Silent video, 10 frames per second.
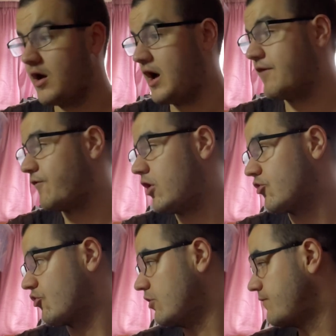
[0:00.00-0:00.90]
uh,
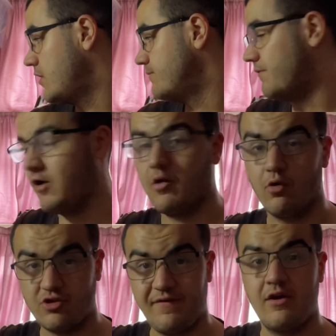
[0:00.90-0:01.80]
thought of the vlog. What
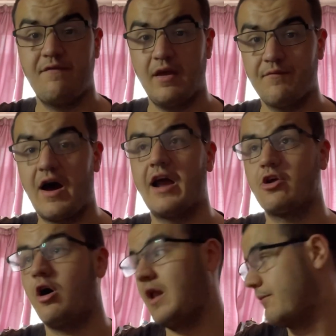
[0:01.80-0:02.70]
was your favourite thing that I
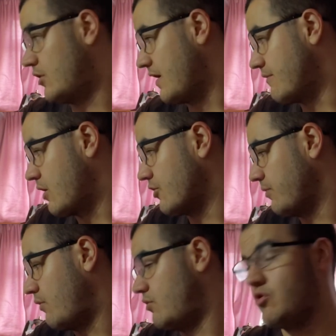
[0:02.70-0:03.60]
got? Let me know in the comments
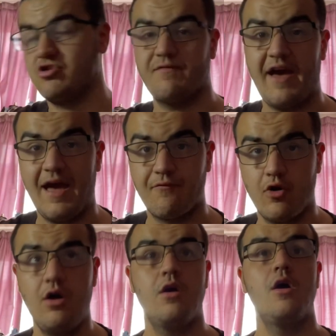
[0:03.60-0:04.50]
below what was your
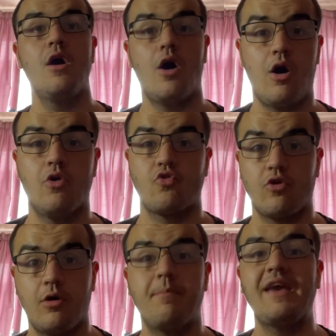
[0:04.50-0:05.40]
favourite.
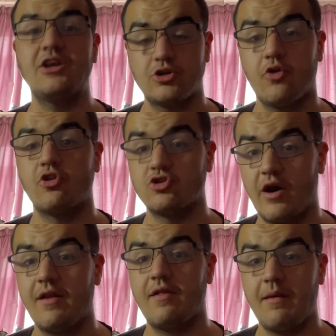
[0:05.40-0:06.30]
Also, be sure to
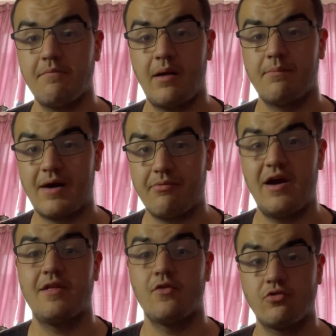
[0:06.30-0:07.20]
join Team Prime by
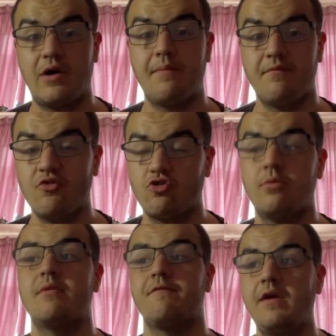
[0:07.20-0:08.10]
pressing subscribe and to
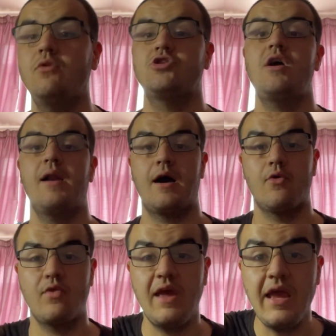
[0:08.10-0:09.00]
come in the future. And I'll
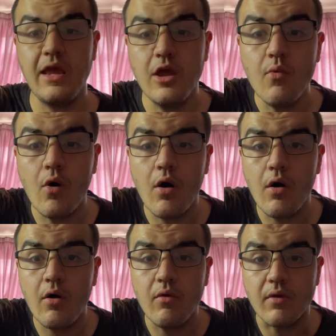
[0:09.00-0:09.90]
see you
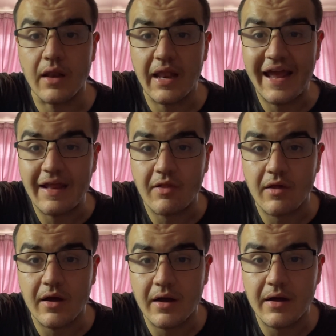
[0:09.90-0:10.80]
all
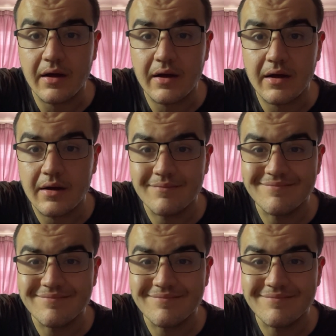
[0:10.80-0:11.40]
later.